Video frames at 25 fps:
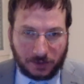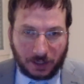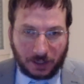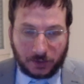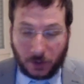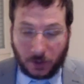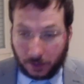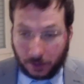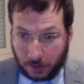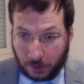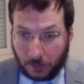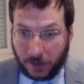
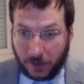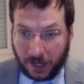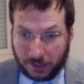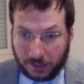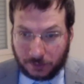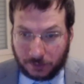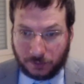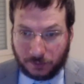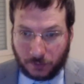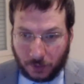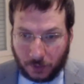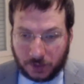you're correct,
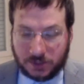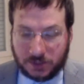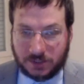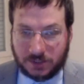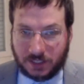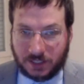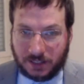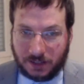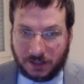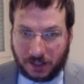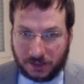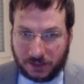of course,
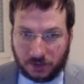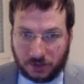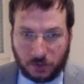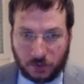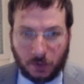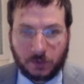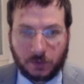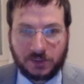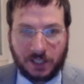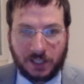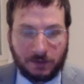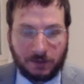and
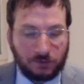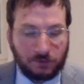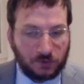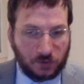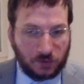drones have